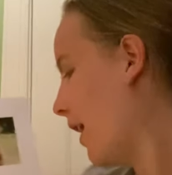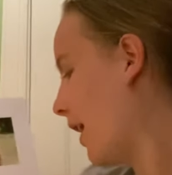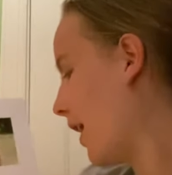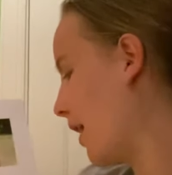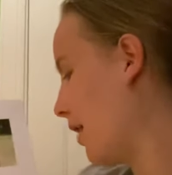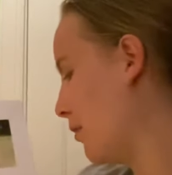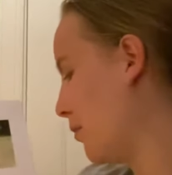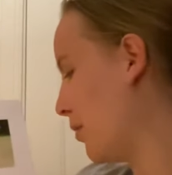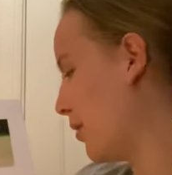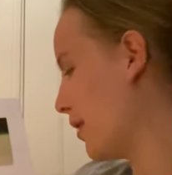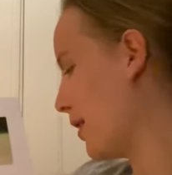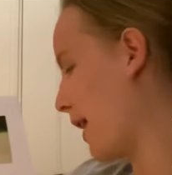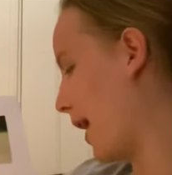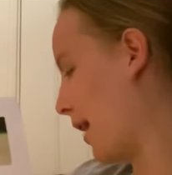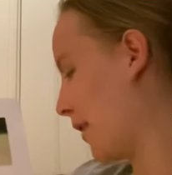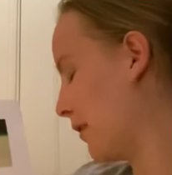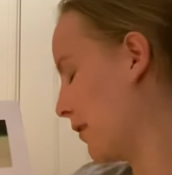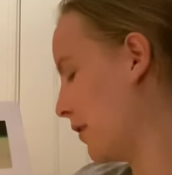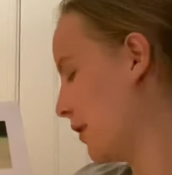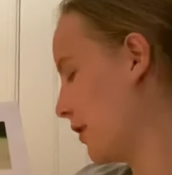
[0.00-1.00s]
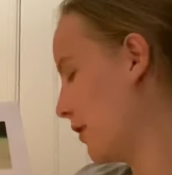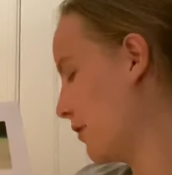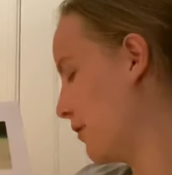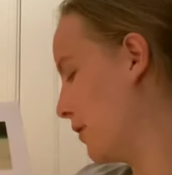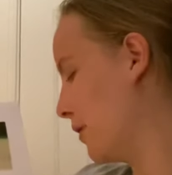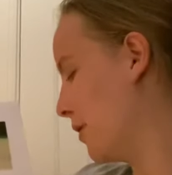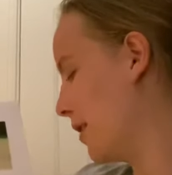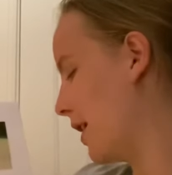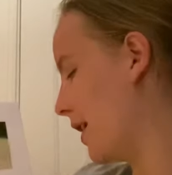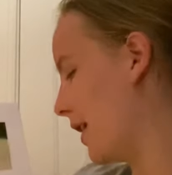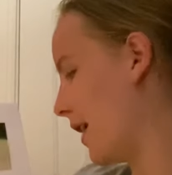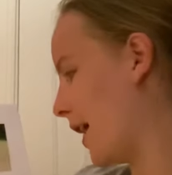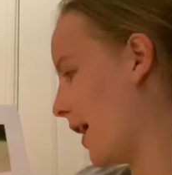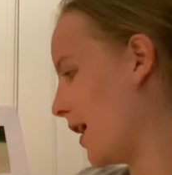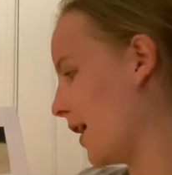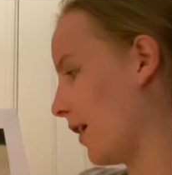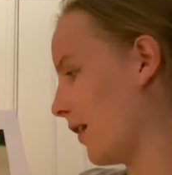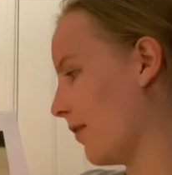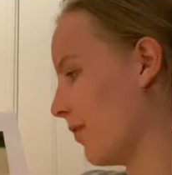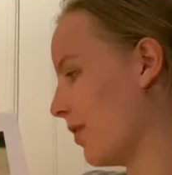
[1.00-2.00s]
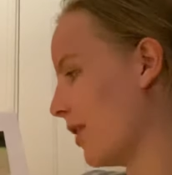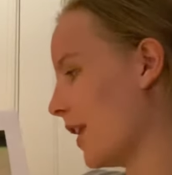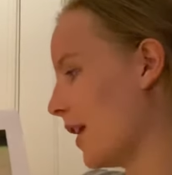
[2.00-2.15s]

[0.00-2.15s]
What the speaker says: and will gather their food at night.